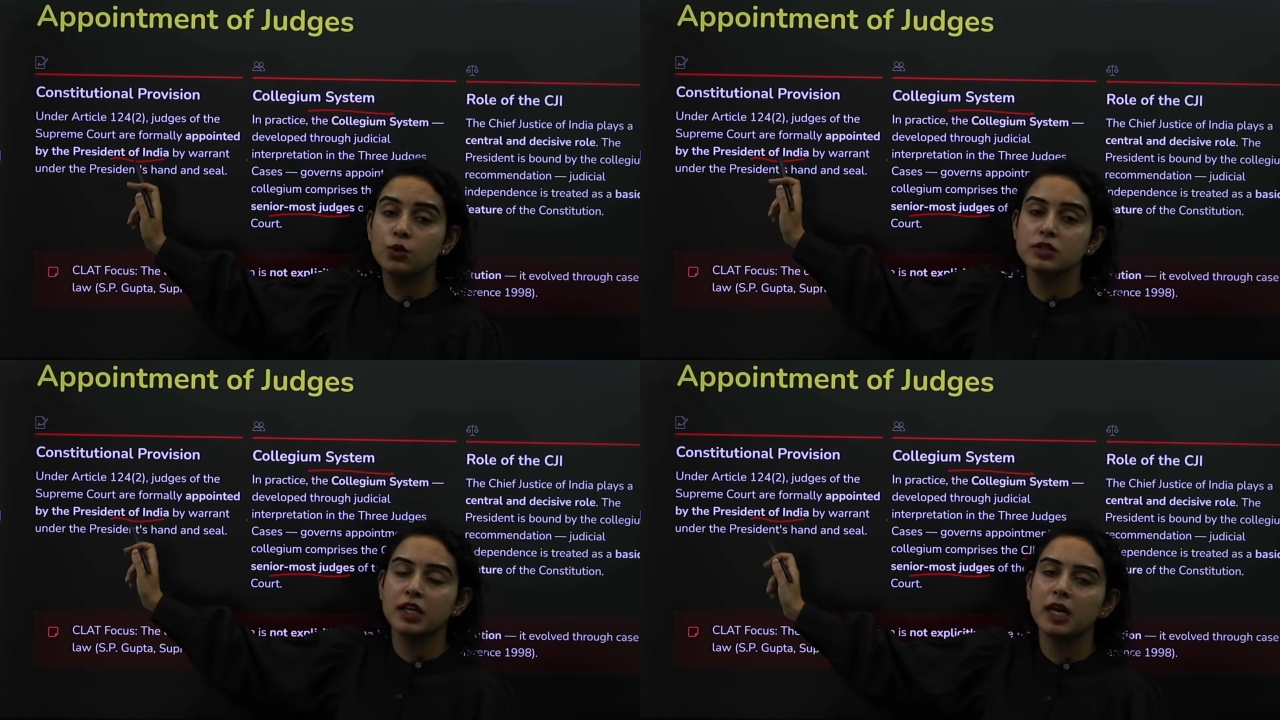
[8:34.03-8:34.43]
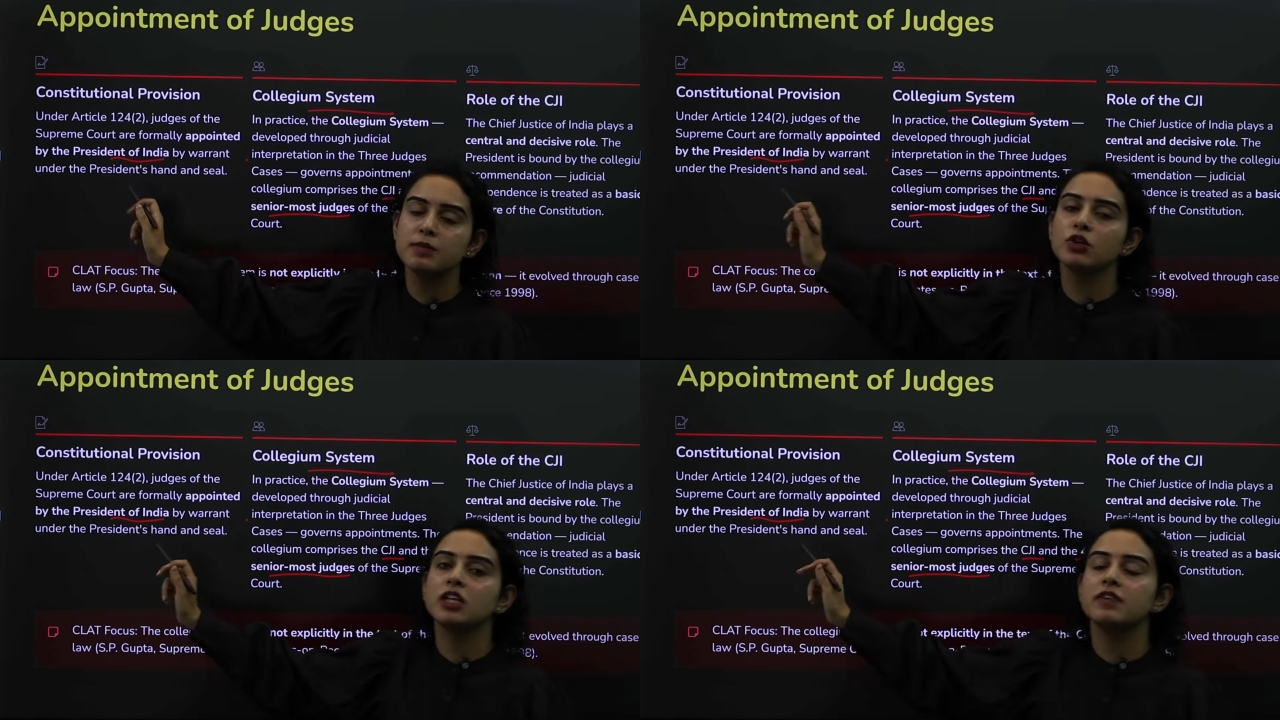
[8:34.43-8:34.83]
names,
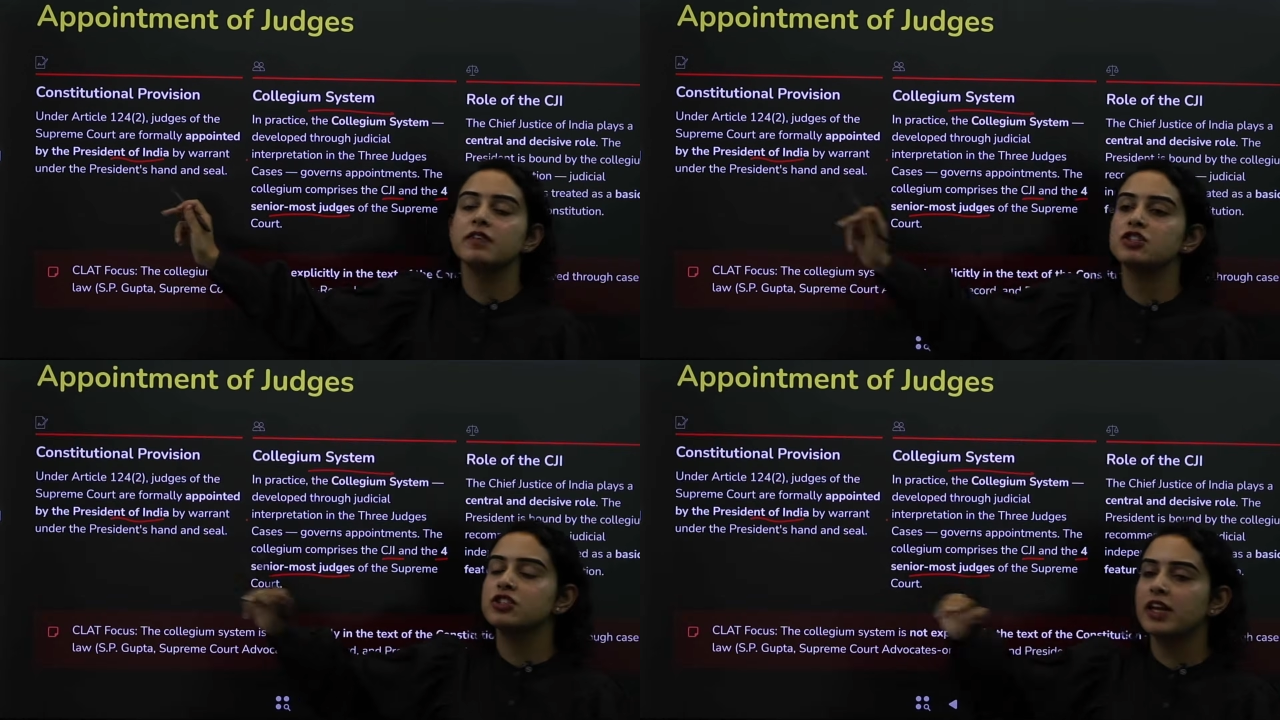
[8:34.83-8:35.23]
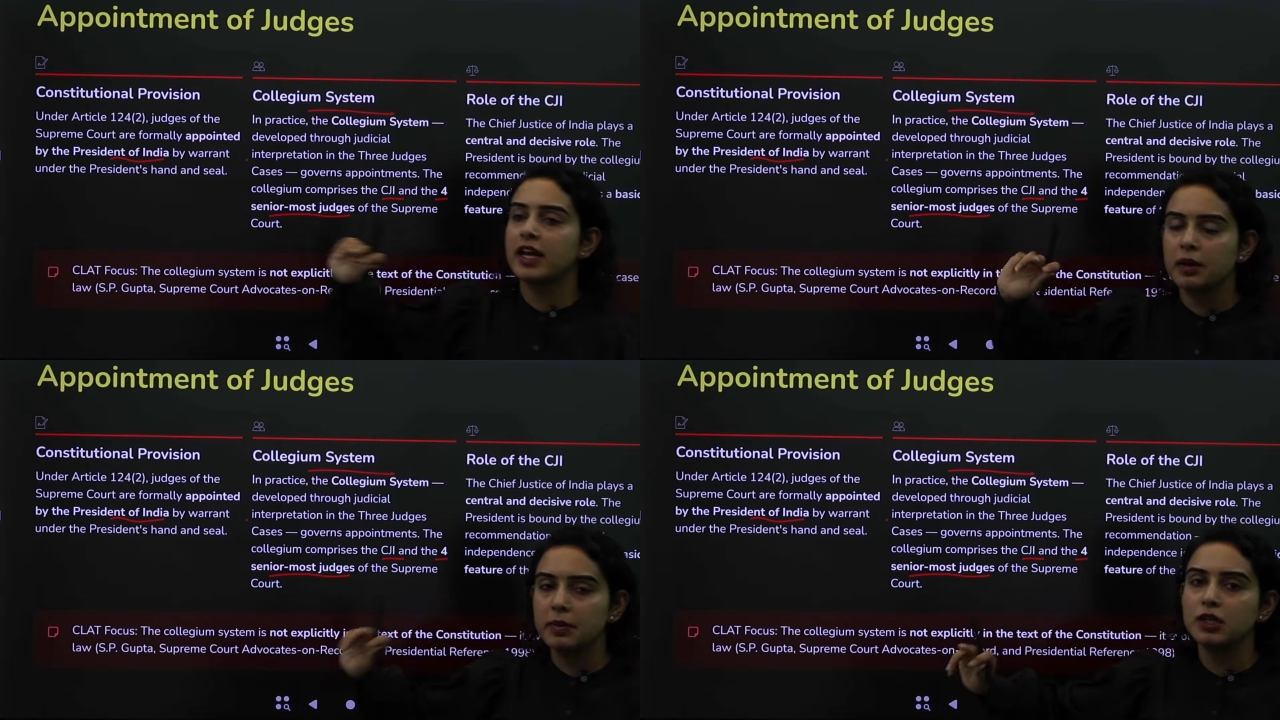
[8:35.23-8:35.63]
or they will just
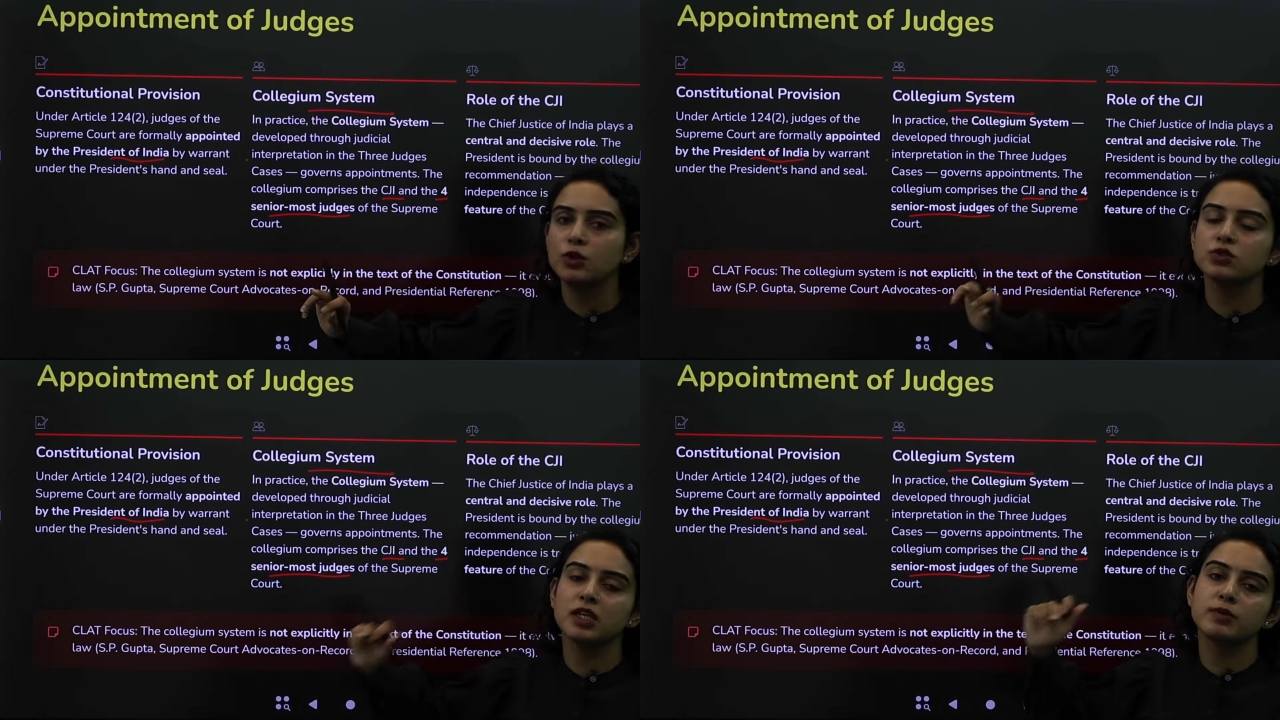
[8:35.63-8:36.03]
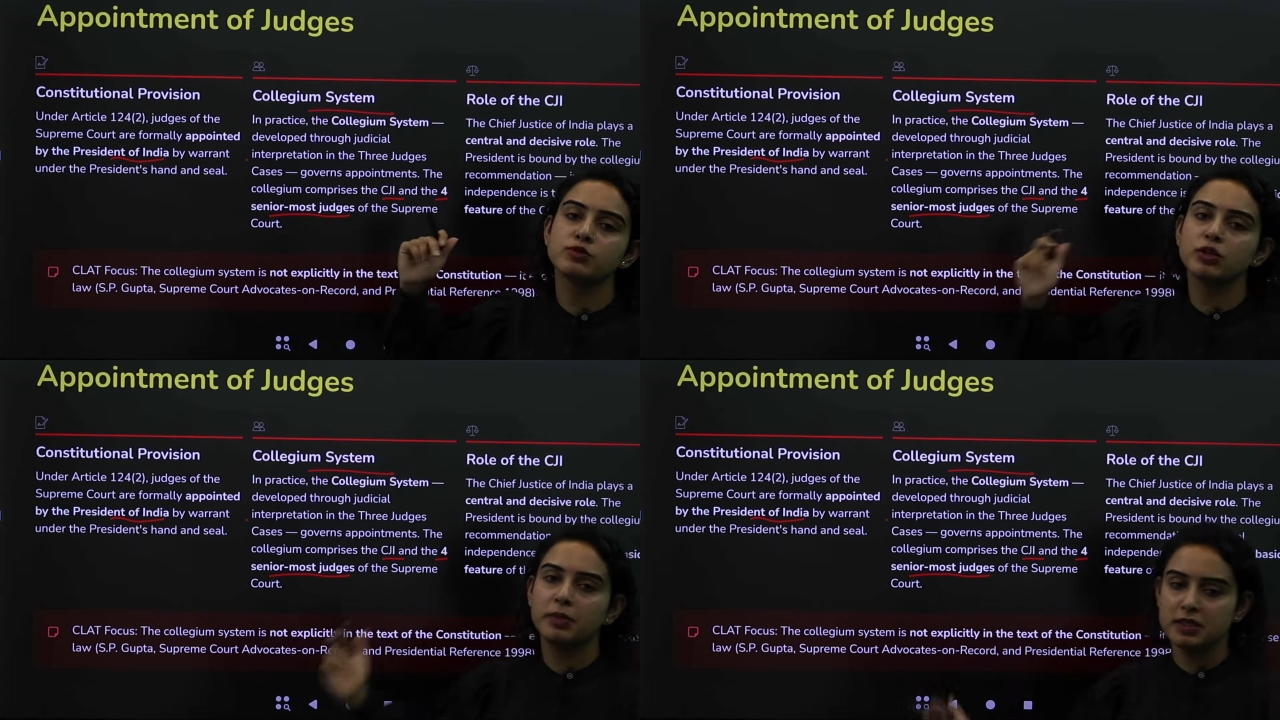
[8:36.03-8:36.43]
recommend those names to
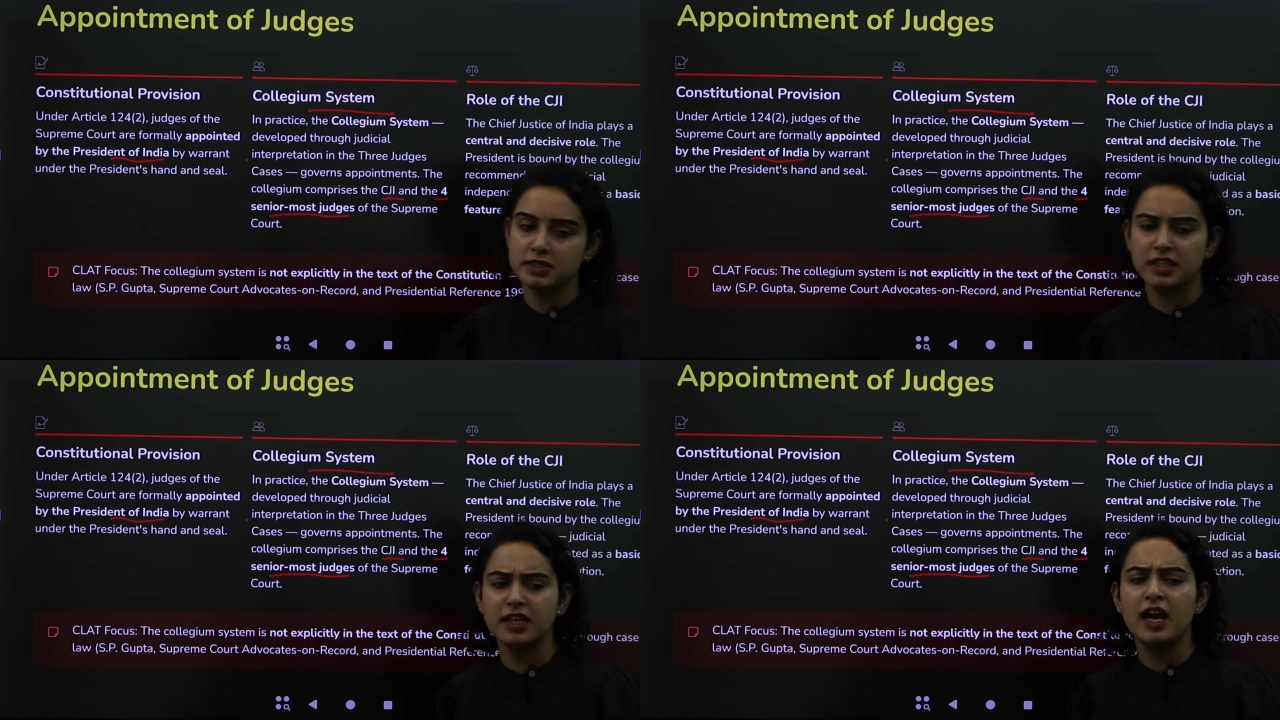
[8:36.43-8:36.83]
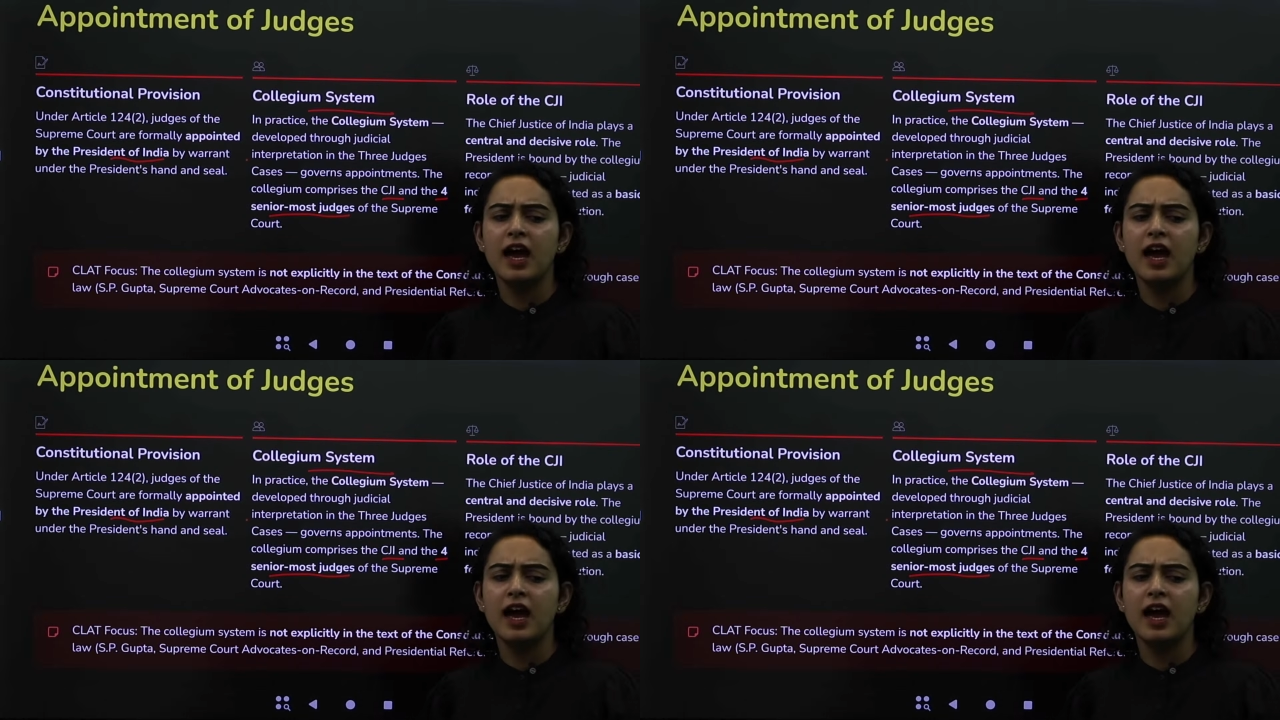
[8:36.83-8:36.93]
the president,